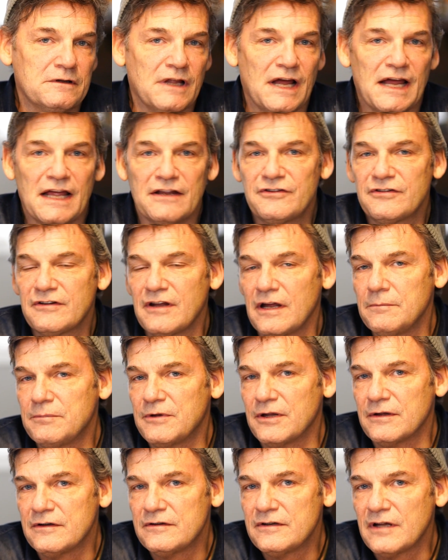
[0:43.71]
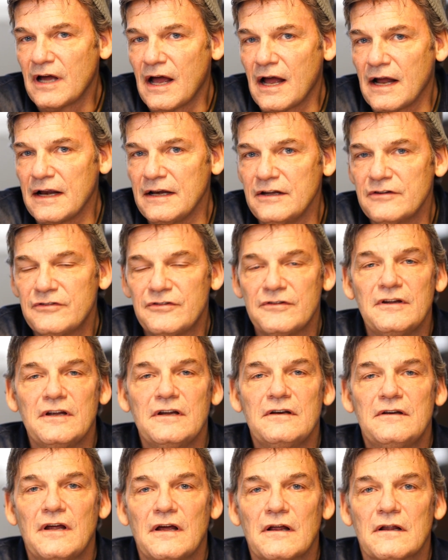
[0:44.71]
landscape to the tiniest
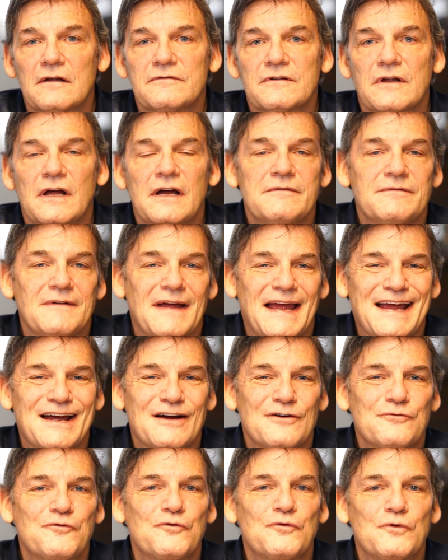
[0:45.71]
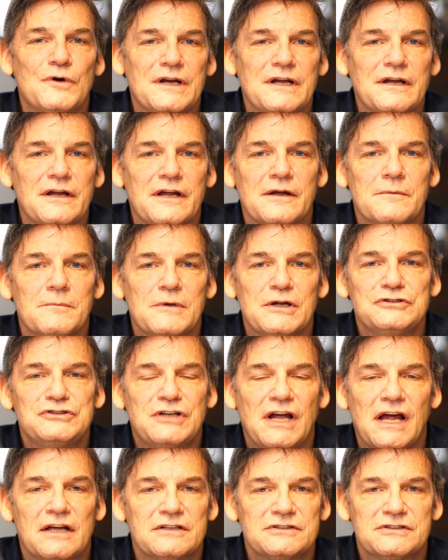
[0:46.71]
detail of life, every image
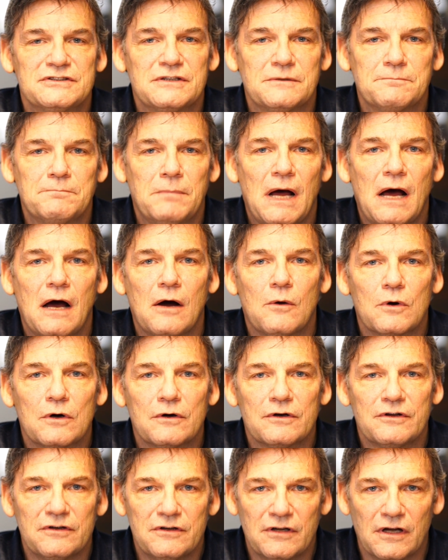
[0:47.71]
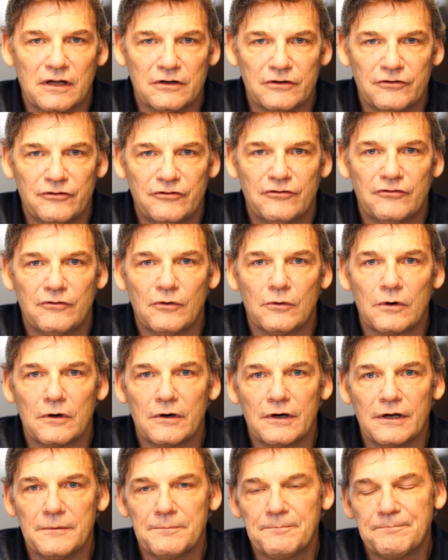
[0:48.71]
has the power to tell a
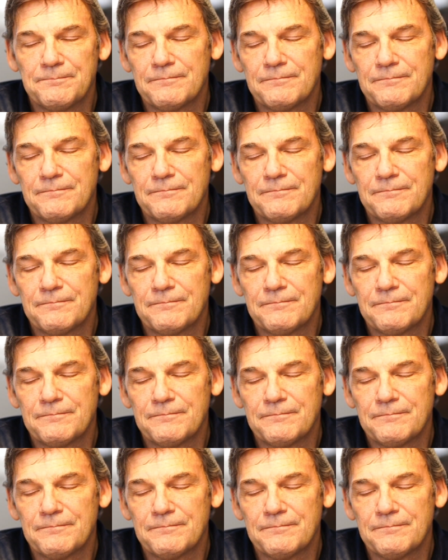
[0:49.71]
story.